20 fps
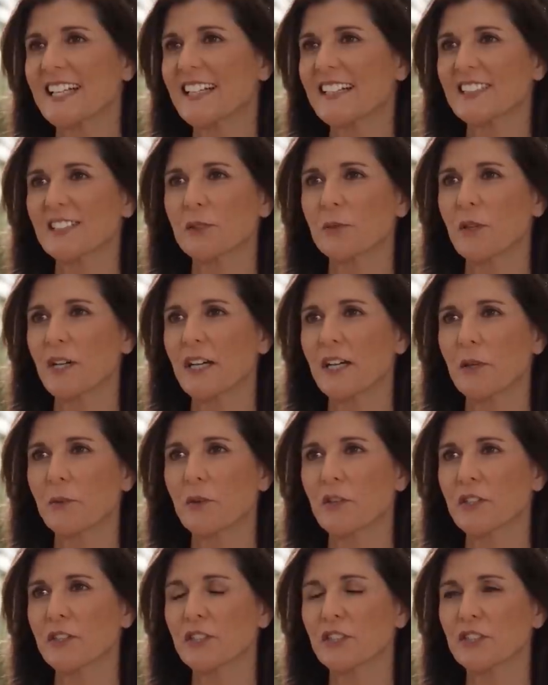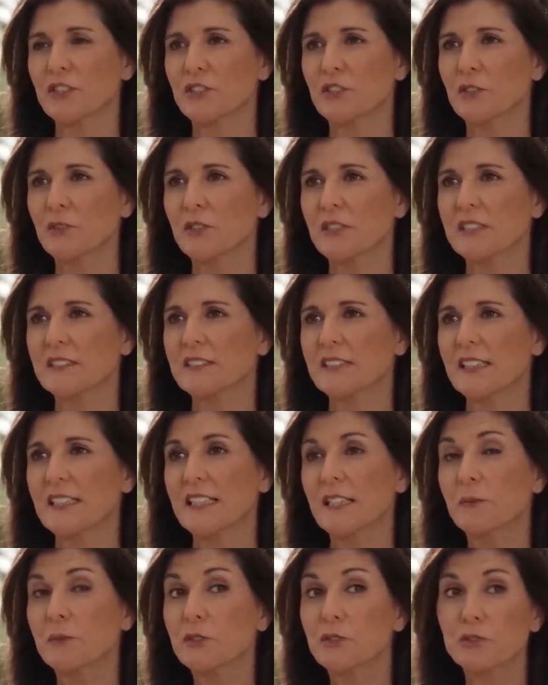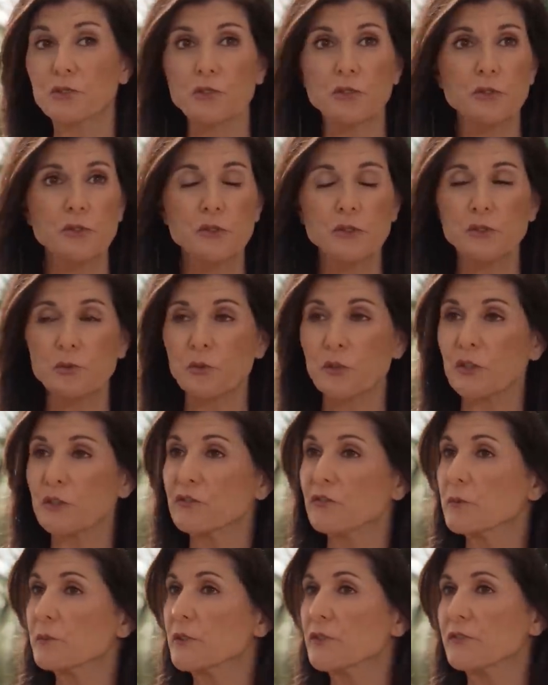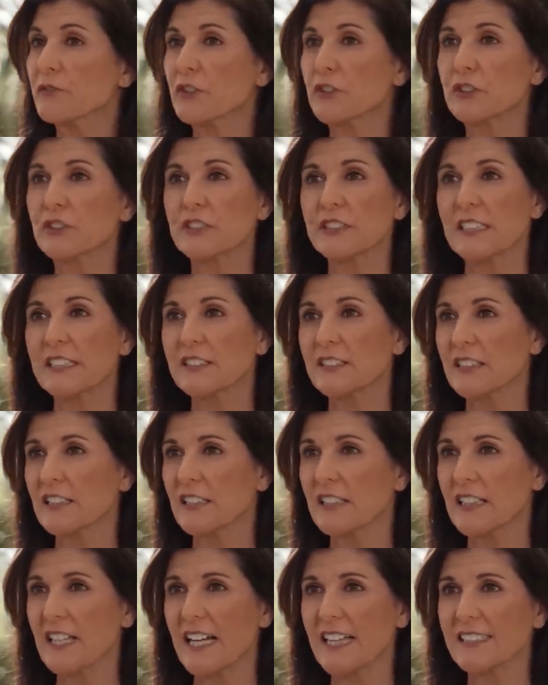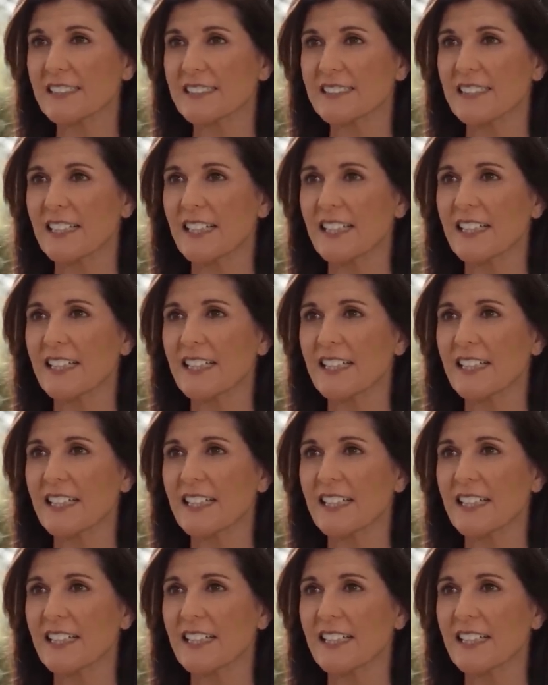exactly why I want you to do this. And he was true to his word from the first day to the last